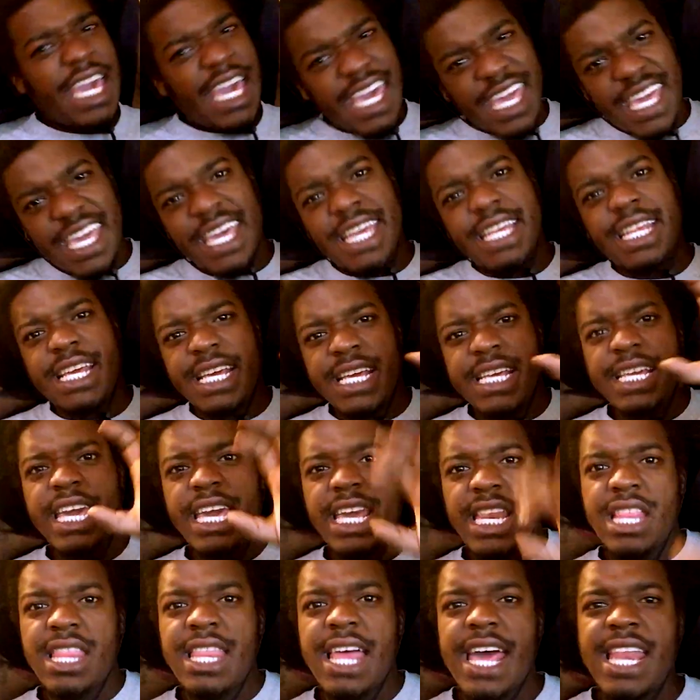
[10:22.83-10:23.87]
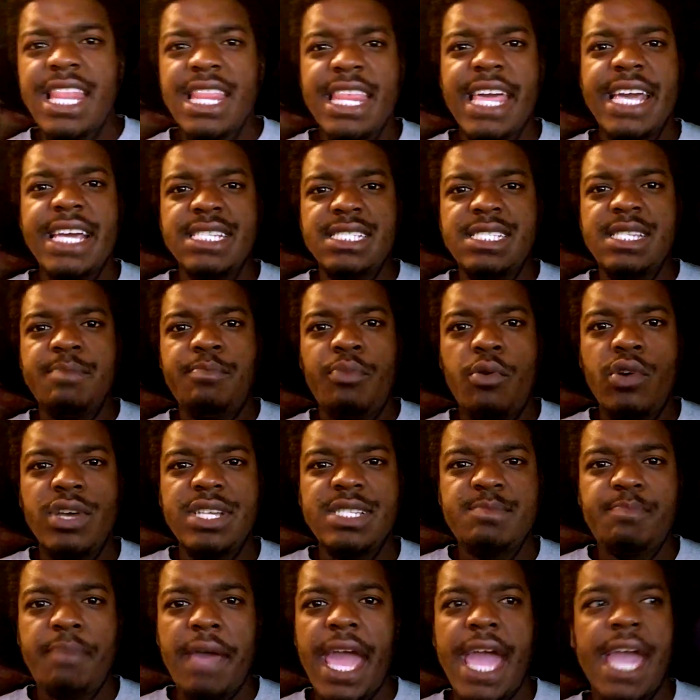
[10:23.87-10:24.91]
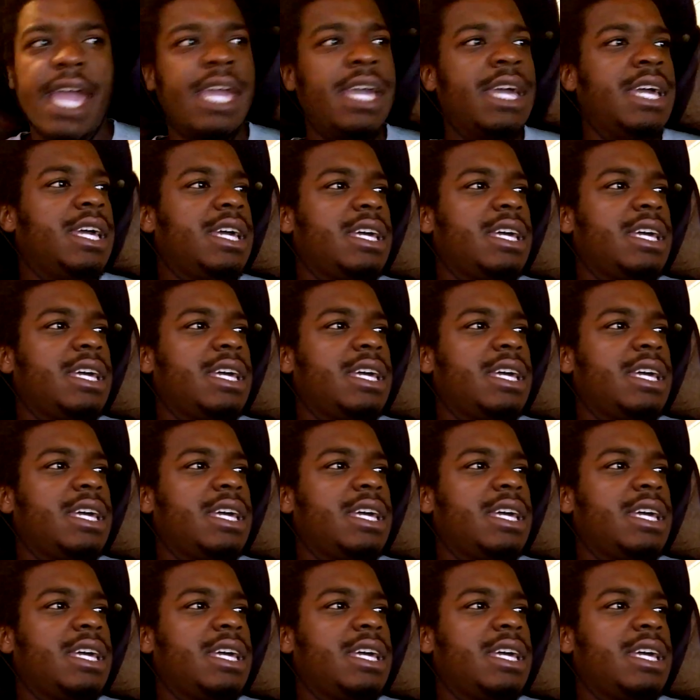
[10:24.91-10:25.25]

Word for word: he get he get a lot of legacy points back.